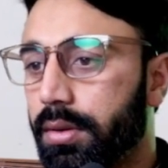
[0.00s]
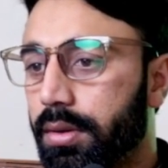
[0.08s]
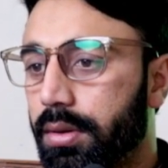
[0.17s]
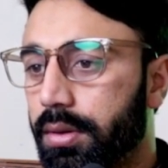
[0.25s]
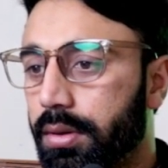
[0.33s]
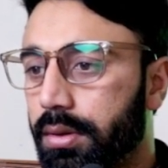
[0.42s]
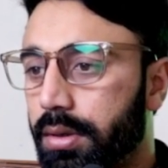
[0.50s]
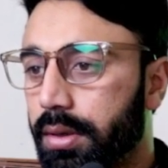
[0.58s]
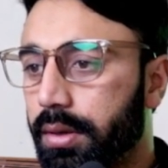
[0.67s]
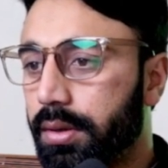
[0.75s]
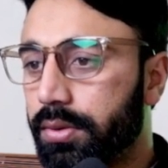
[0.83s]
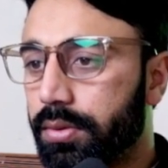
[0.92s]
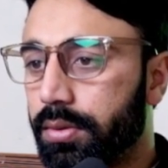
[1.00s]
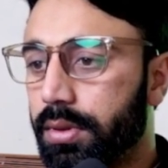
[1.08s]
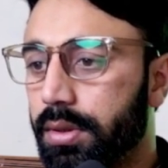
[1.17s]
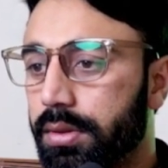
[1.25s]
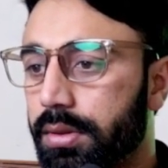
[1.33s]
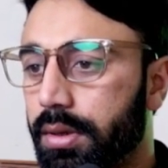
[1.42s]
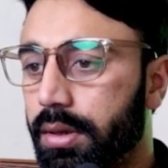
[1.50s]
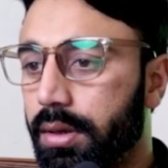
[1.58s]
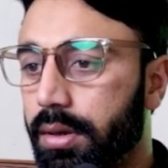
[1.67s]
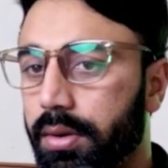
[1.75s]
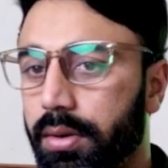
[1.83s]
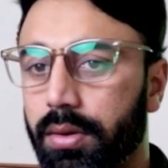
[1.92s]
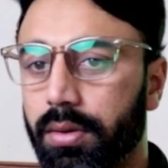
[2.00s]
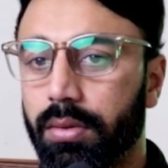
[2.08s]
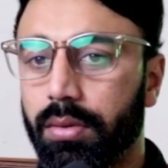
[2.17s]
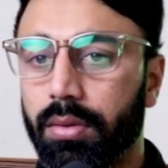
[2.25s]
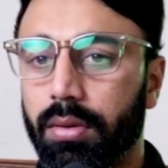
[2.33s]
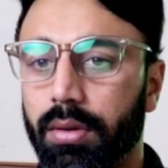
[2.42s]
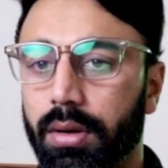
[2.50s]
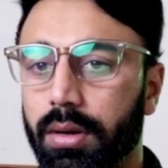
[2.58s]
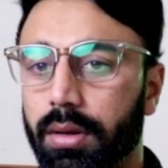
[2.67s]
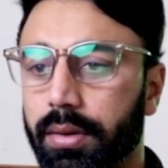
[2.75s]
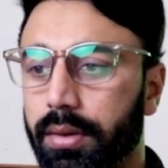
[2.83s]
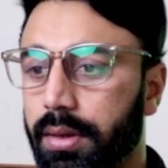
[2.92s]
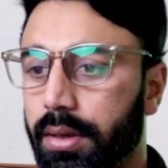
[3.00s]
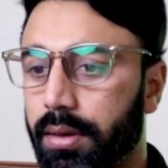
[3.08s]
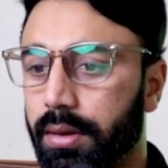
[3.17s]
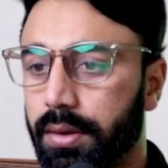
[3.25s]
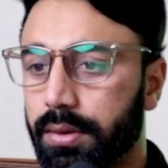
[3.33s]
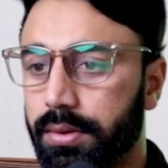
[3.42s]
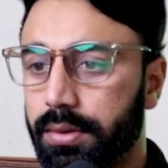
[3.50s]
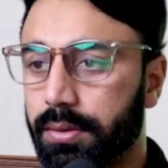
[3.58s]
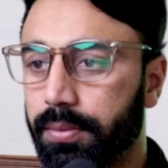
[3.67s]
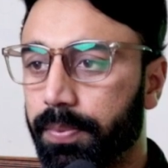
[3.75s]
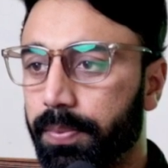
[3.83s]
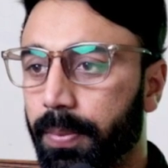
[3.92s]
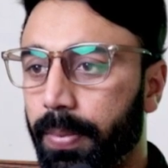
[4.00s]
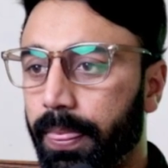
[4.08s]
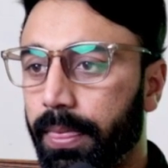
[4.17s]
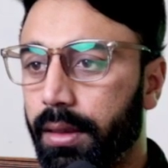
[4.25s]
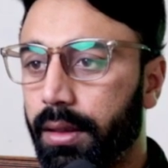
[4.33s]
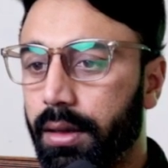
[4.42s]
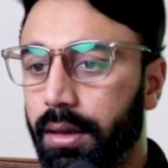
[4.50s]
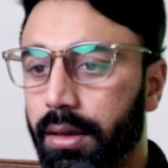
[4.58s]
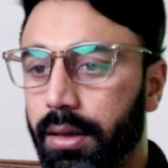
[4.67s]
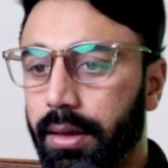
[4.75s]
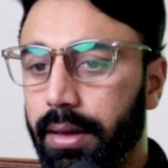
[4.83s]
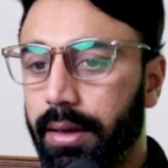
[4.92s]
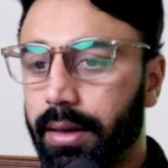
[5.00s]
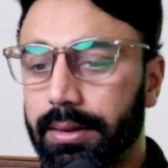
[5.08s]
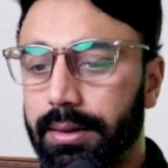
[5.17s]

categories, so these are all categories, and these